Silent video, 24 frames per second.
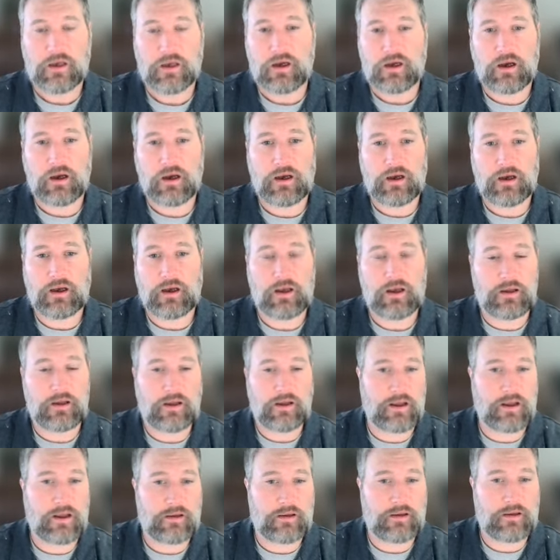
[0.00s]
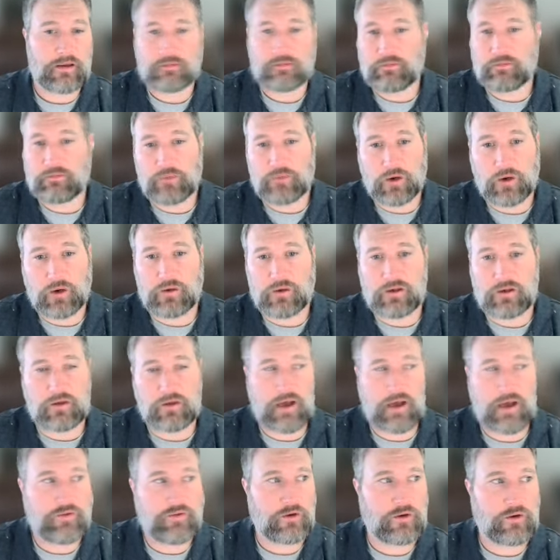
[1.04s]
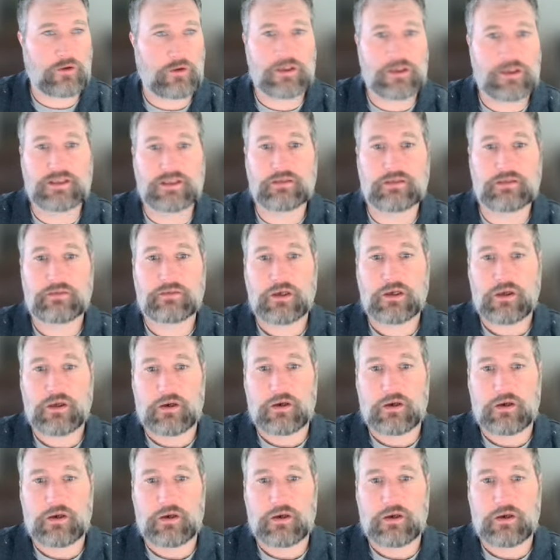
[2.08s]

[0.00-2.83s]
But we do that for a reason.